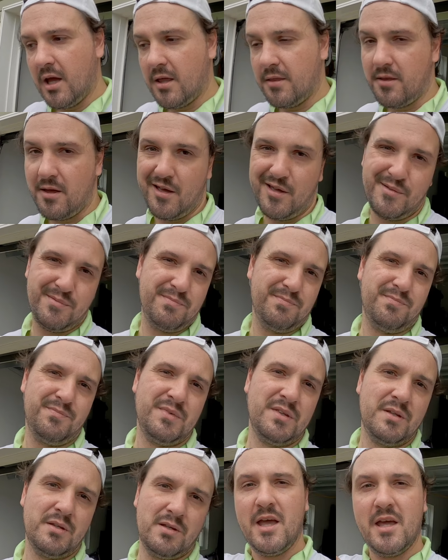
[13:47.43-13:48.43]
and then
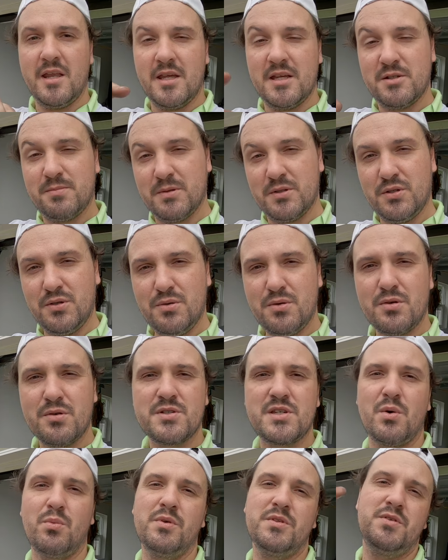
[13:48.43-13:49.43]
in H P
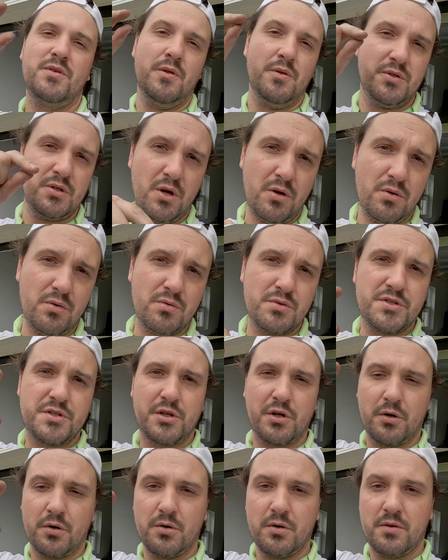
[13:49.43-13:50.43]
tuners I went to those codes,
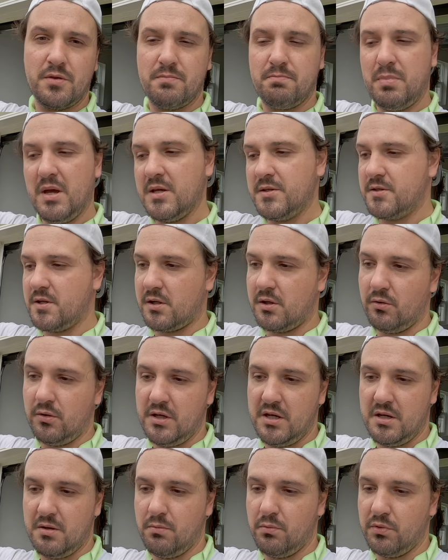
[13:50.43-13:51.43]
turned
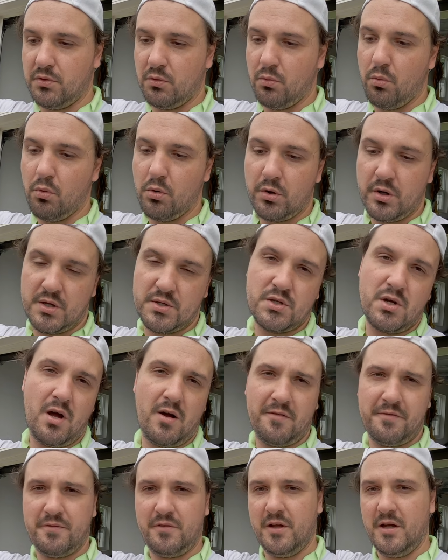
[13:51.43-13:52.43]
basically the warnings
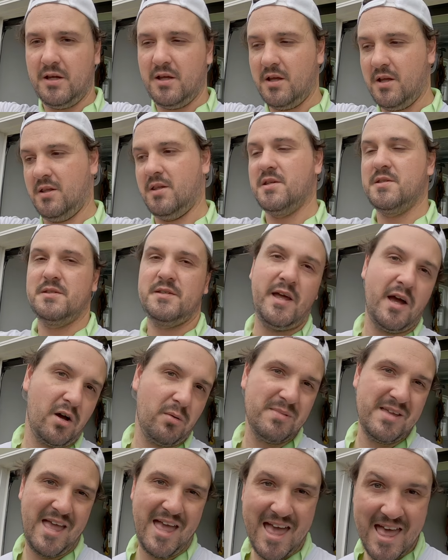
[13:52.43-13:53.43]
off. Like, it doesn't tell
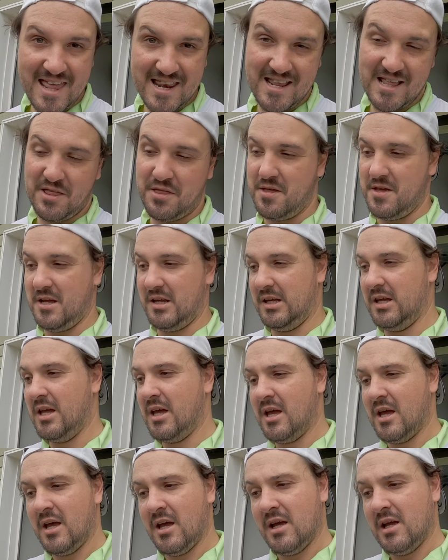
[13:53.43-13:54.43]
me anything.
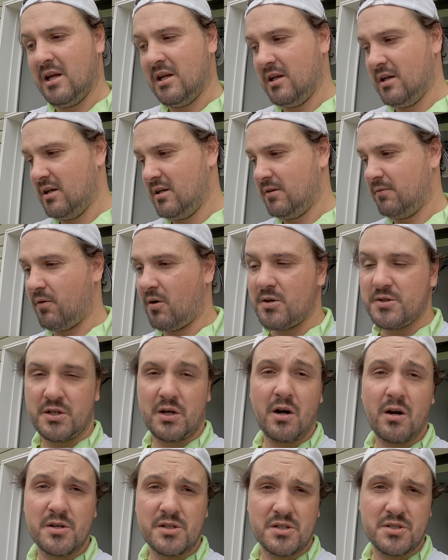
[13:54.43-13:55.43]
As far as the
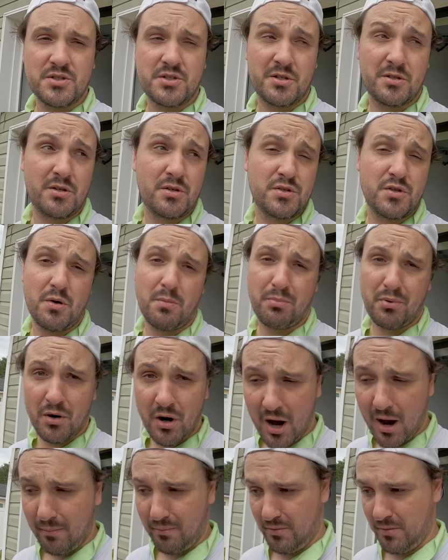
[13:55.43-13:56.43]
car is concerned, there's no
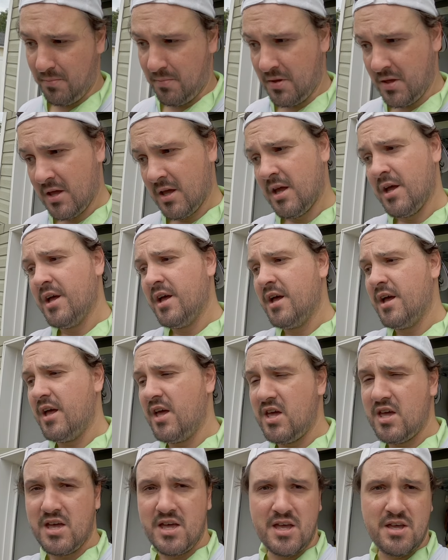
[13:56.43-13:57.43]
problem.
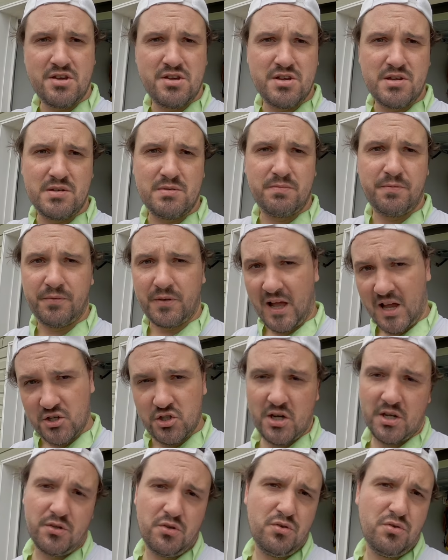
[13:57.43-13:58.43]
And
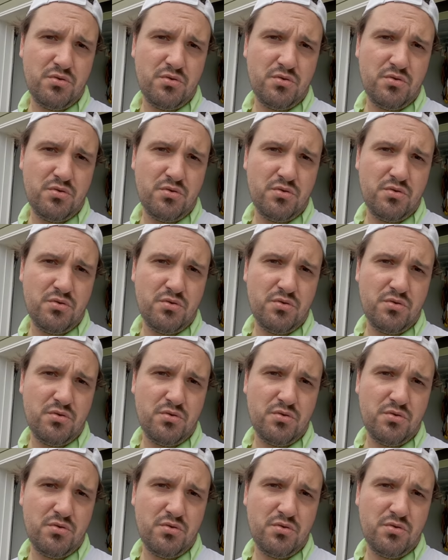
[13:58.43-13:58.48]
flash that